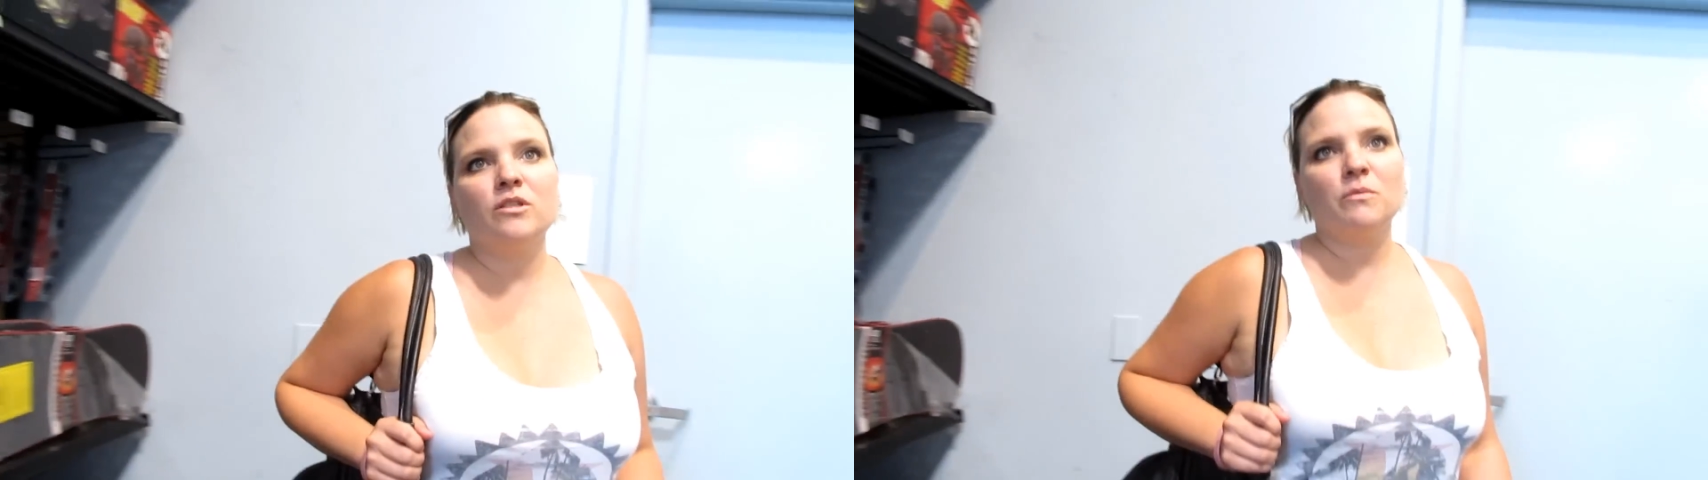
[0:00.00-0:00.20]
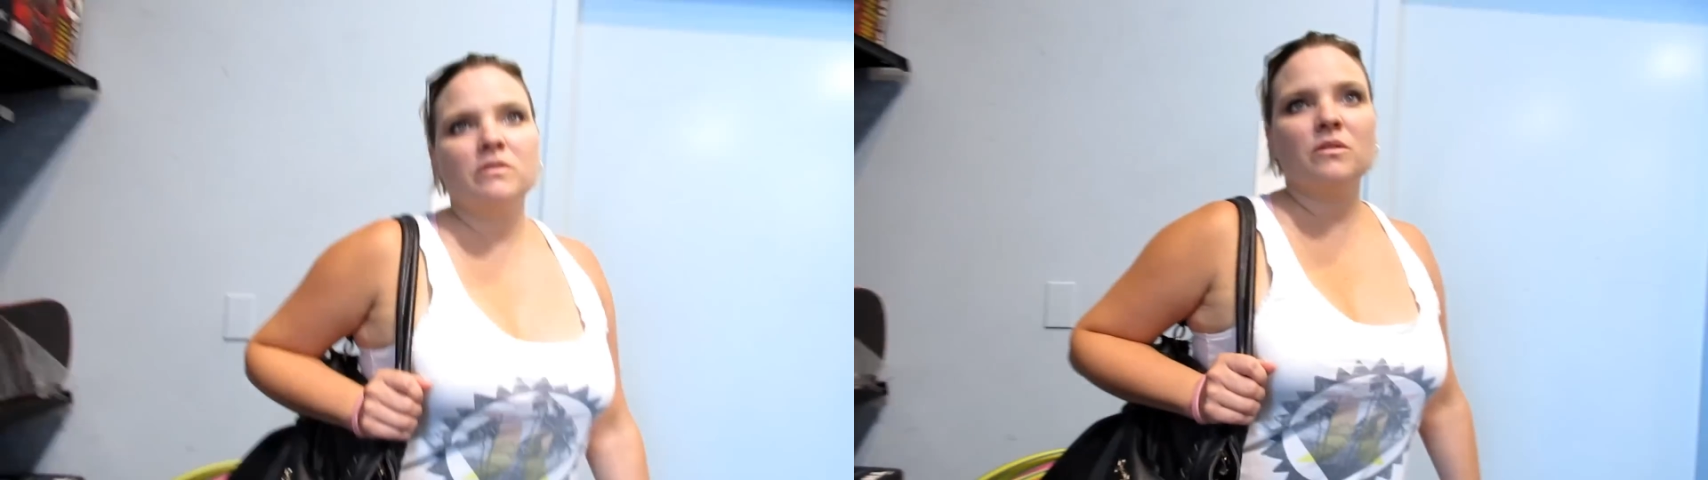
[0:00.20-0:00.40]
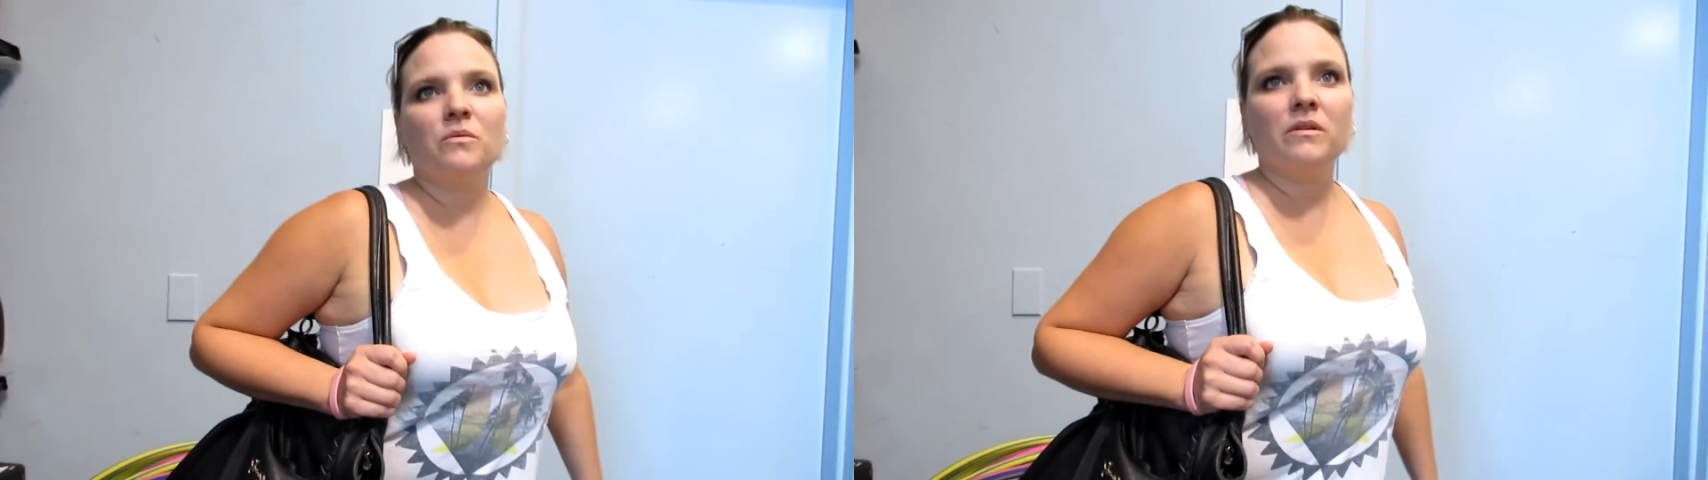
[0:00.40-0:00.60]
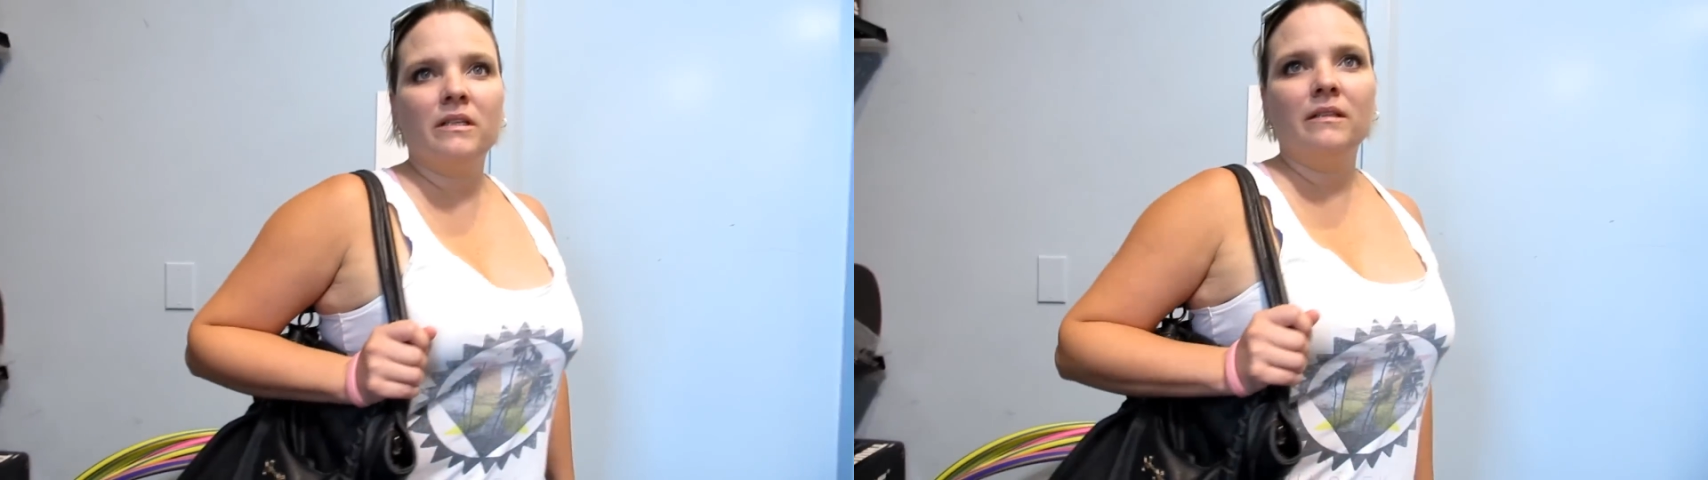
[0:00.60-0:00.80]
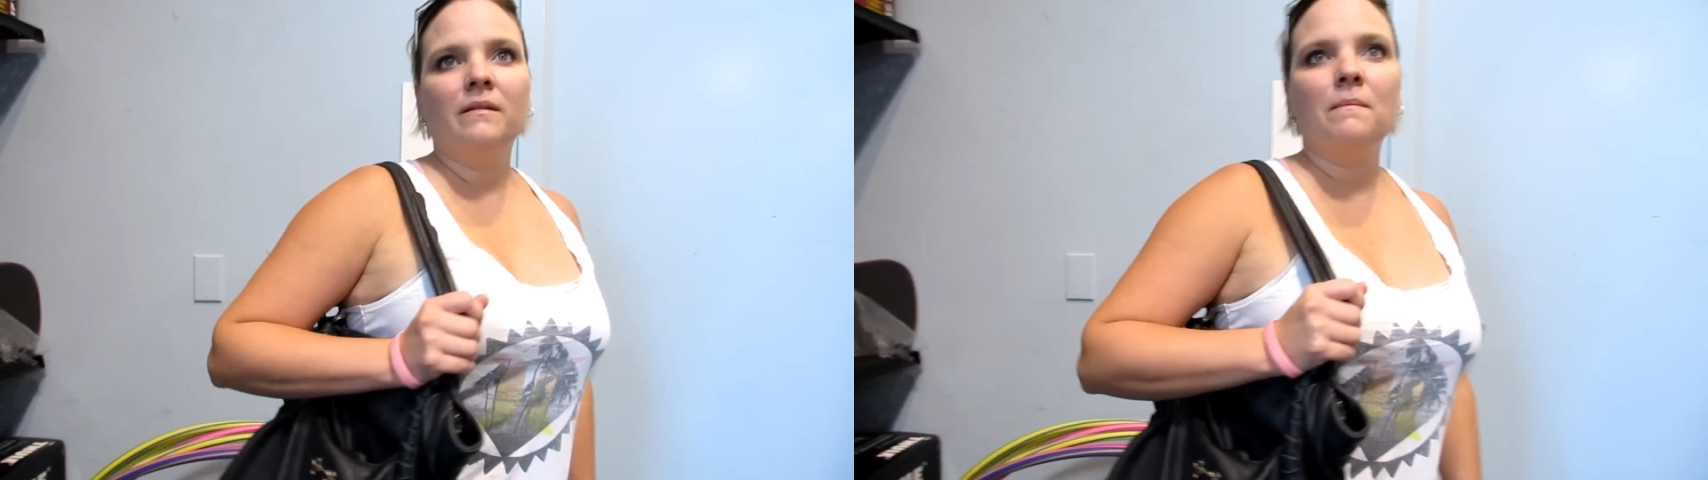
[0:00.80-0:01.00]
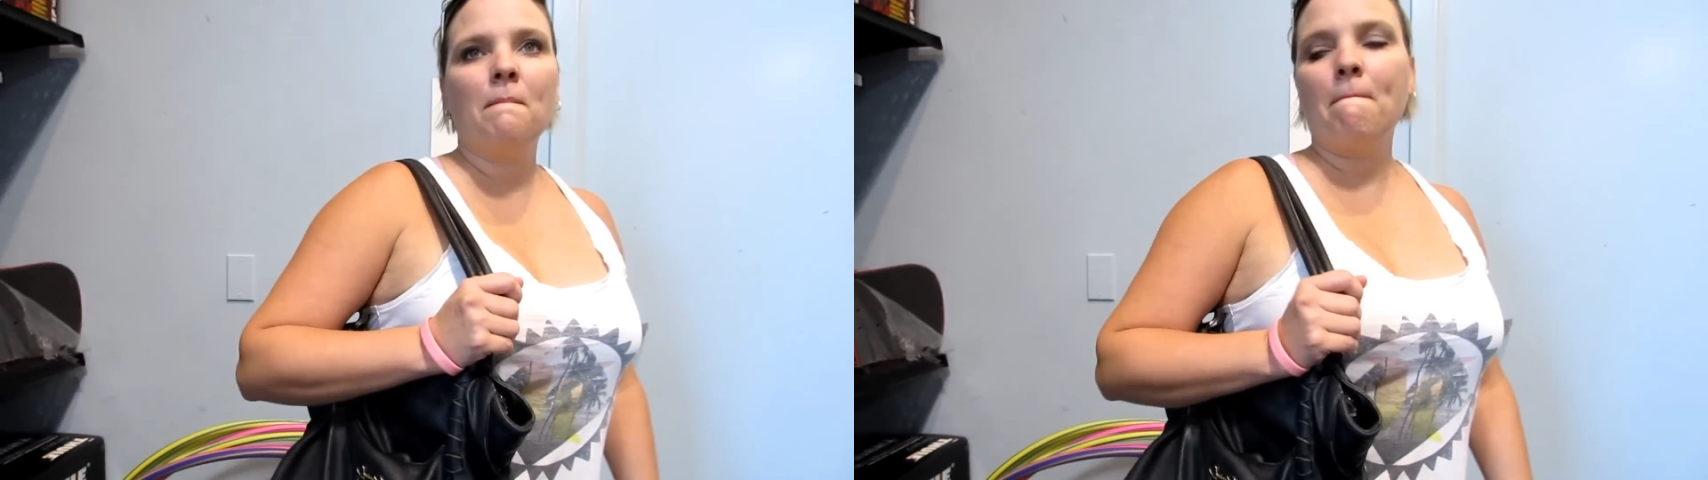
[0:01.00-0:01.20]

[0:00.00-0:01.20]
Sports Authority. Sports